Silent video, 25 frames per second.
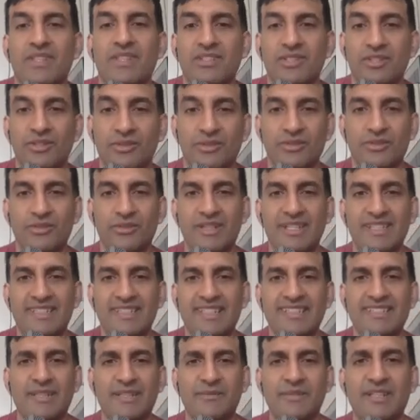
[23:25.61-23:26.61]
So he
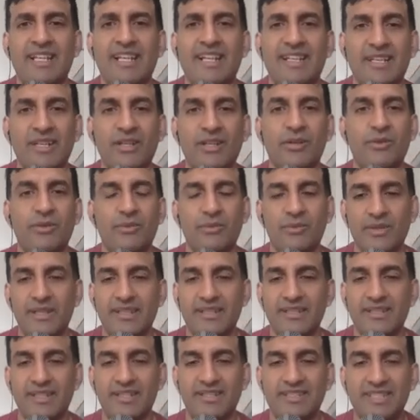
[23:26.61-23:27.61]
said something like,
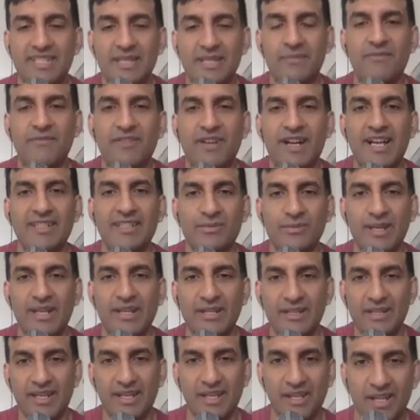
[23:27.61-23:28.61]
it's a cheap, fast way
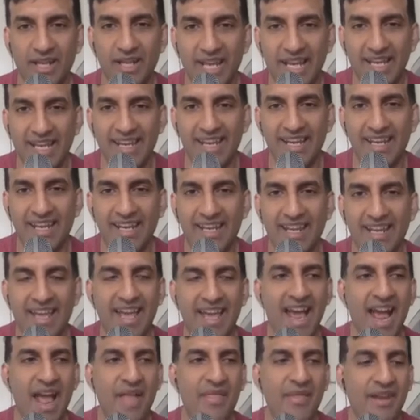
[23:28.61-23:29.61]
to get online.
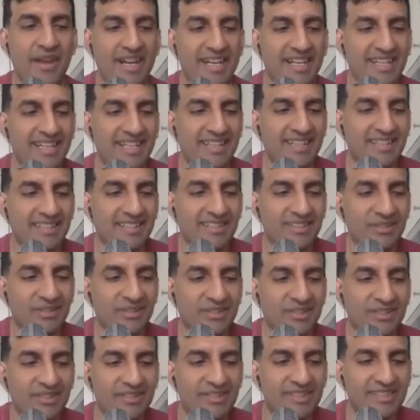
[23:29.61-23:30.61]
And then he did this
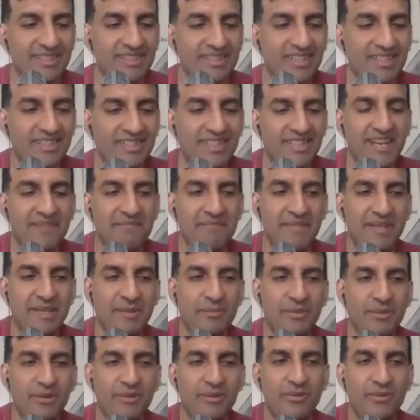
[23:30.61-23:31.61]
user research, and
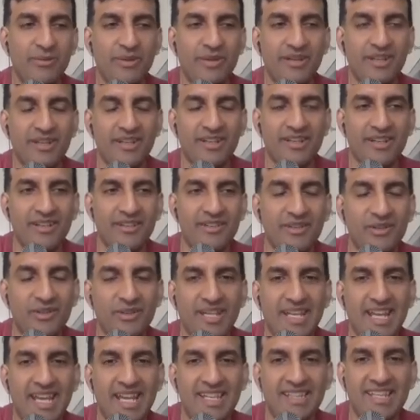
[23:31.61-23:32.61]
people were
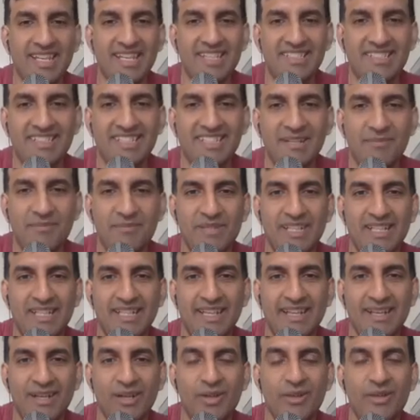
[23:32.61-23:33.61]
looking at that cheap
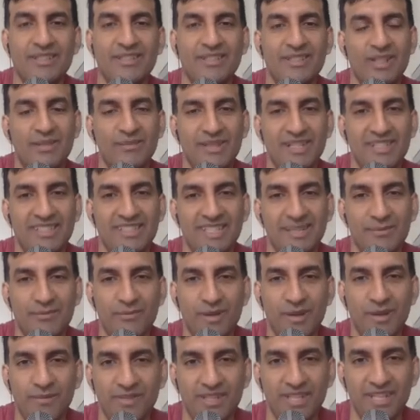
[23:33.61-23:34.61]
thinking, oh, it's going to be a cheap
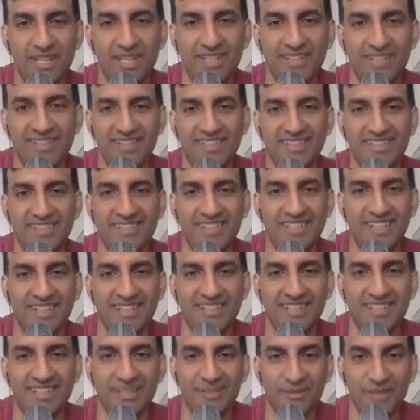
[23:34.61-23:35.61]
website. This
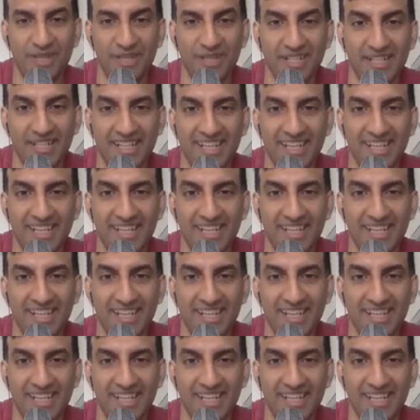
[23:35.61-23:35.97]
sucks. I don't want it.